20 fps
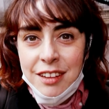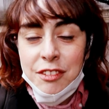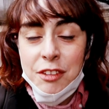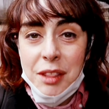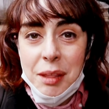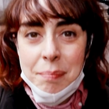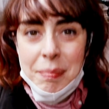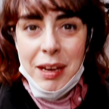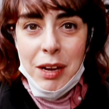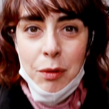So
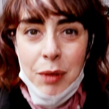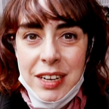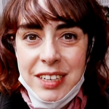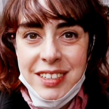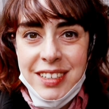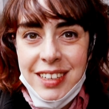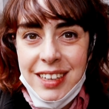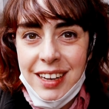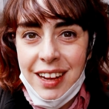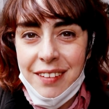the big
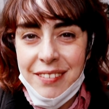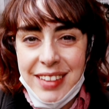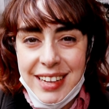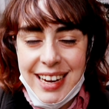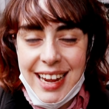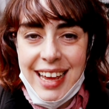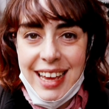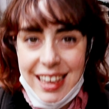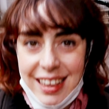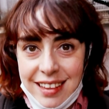question of the
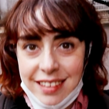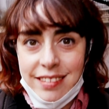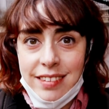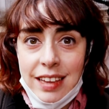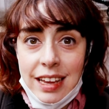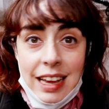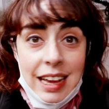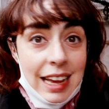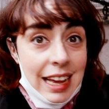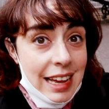day is,
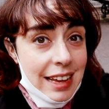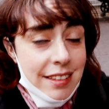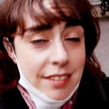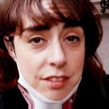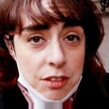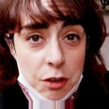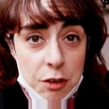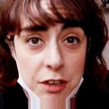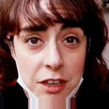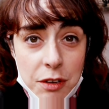is
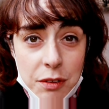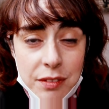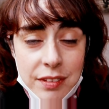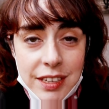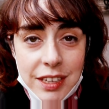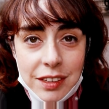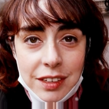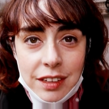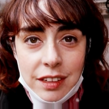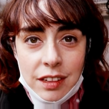Tokyo
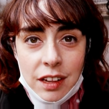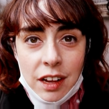still in